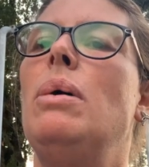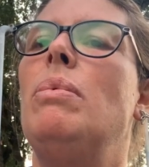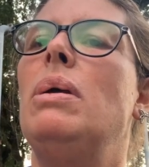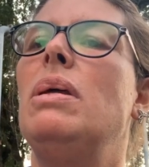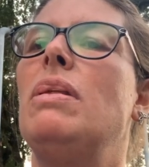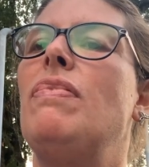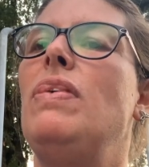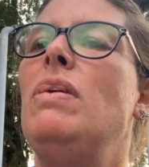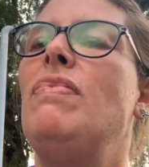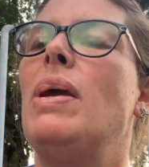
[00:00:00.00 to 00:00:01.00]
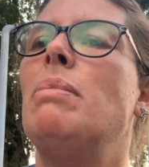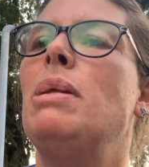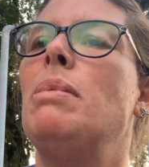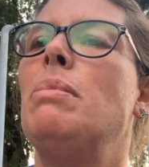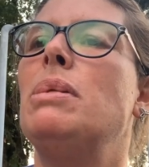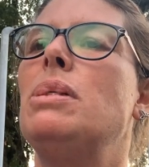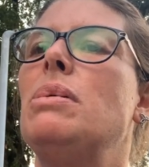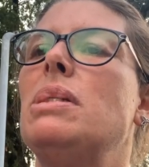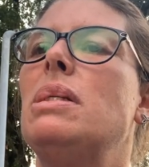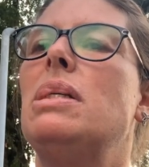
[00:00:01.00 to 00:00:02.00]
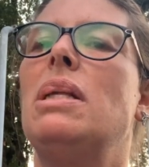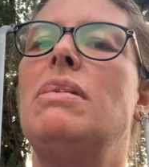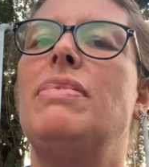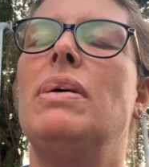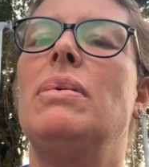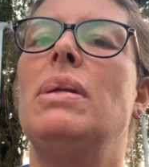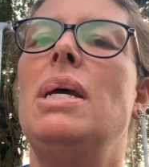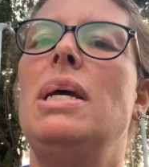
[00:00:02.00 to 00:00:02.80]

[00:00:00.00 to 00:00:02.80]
one of the few family members who has a telephone.